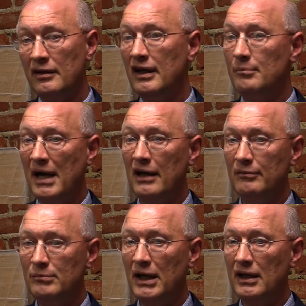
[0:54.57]
the amount
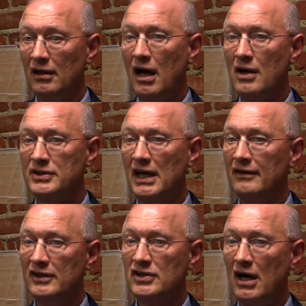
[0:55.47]
of money lost out
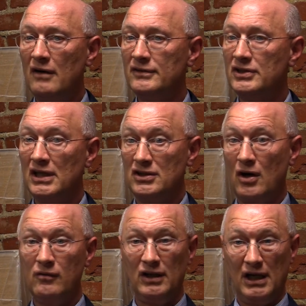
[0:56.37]
of his office is
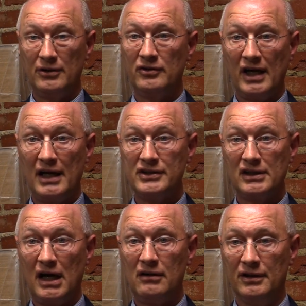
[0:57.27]
over
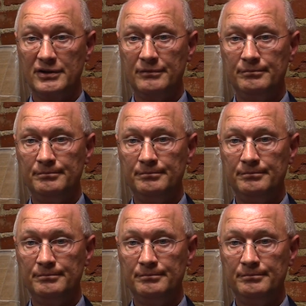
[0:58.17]
$100,000.